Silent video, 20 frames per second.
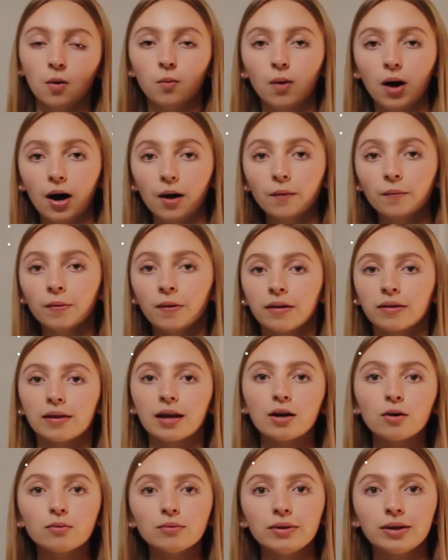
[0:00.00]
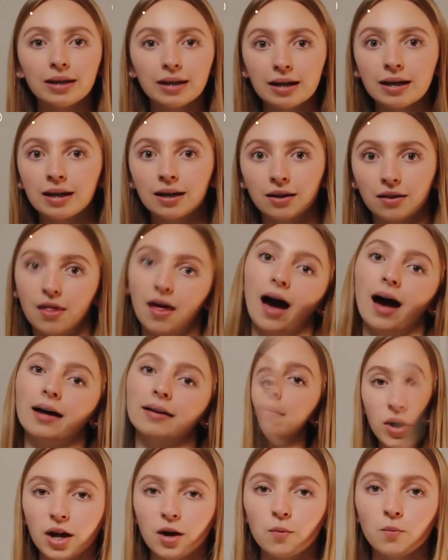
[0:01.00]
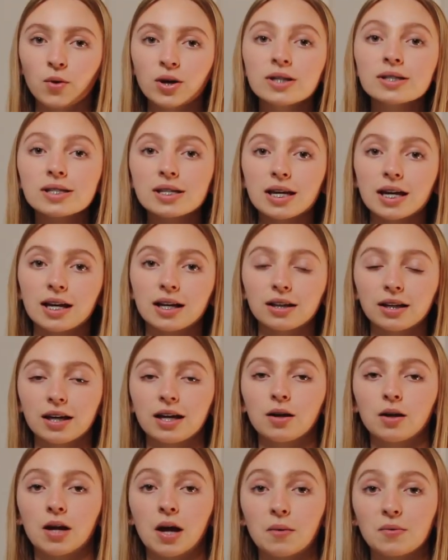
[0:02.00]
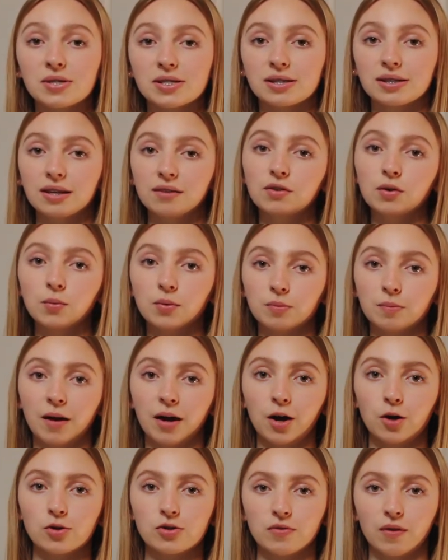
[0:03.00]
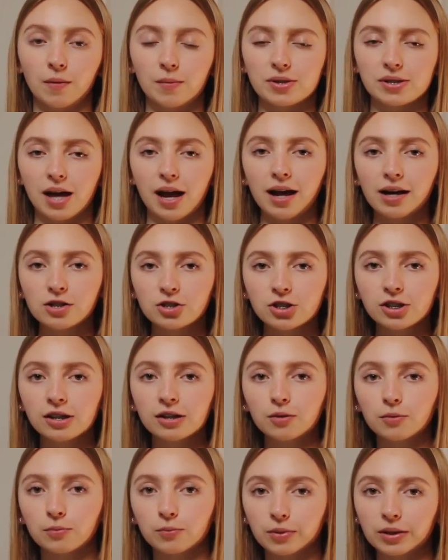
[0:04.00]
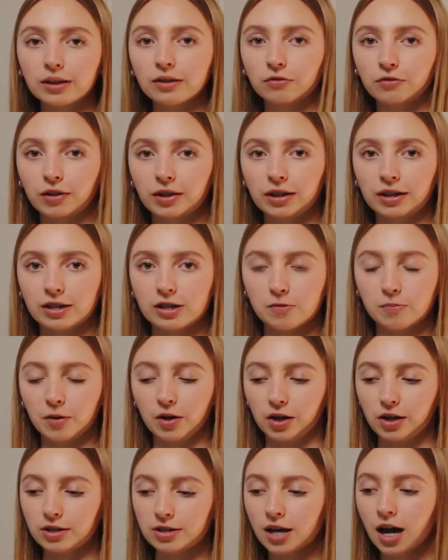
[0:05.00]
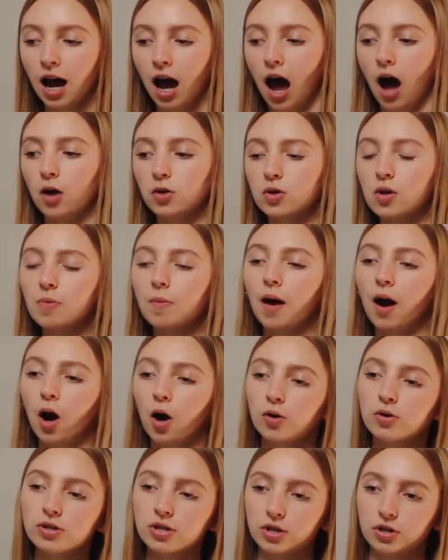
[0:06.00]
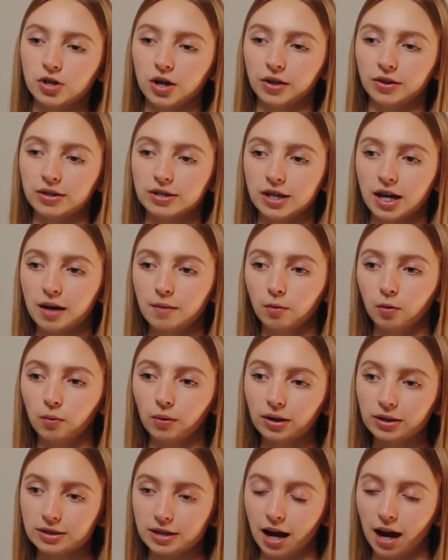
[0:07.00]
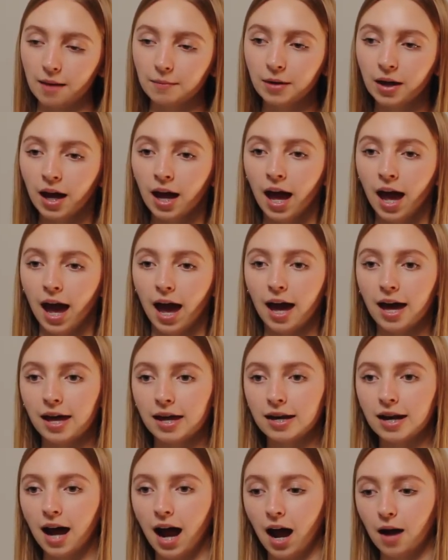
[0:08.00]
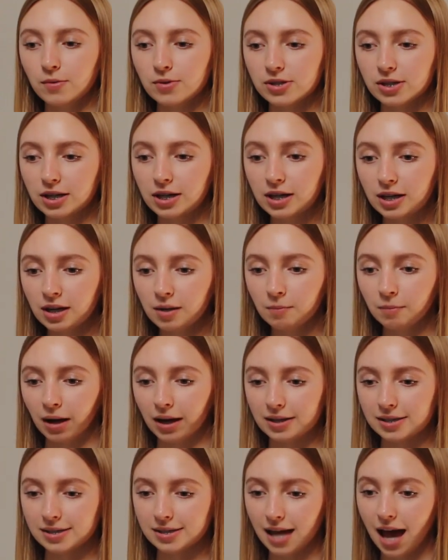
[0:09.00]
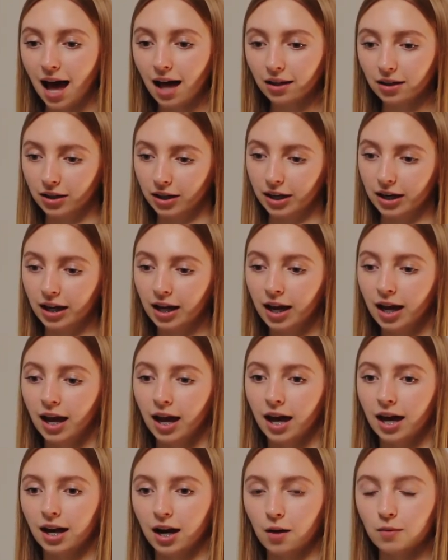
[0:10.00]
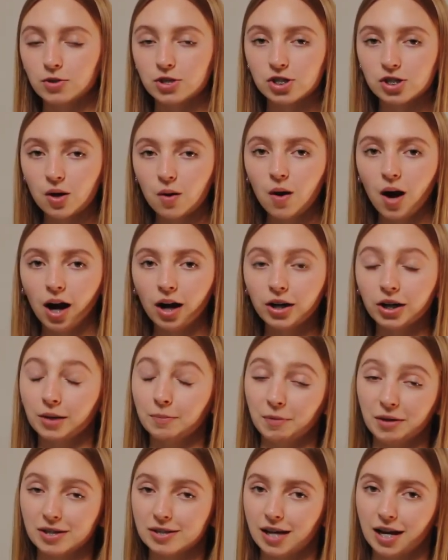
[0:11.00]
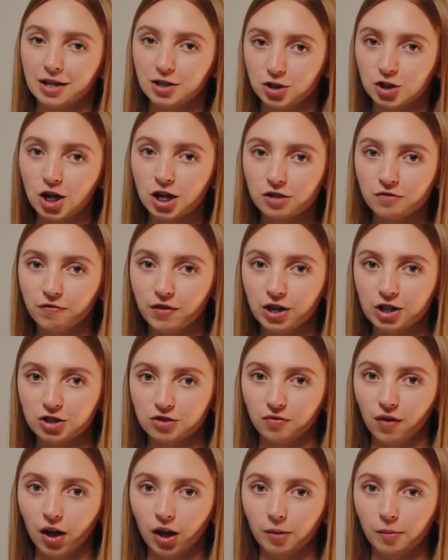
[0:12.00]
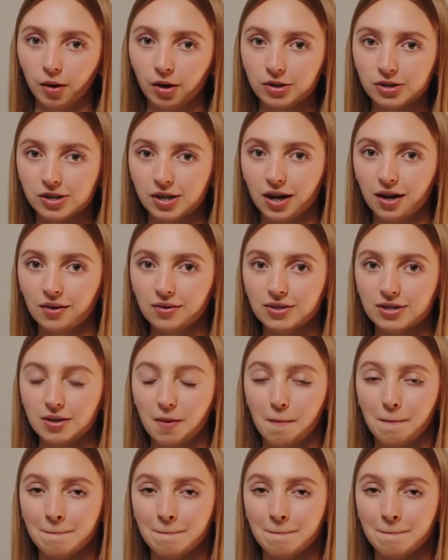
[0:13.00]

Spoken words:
Well, they don't need that. When I went to Italy and I was living with my host families, I actually had a really funny experience. I was with my host sister at the table one time, and I was eating my salad, and I was so hungry because I had just finished volleyball, so I was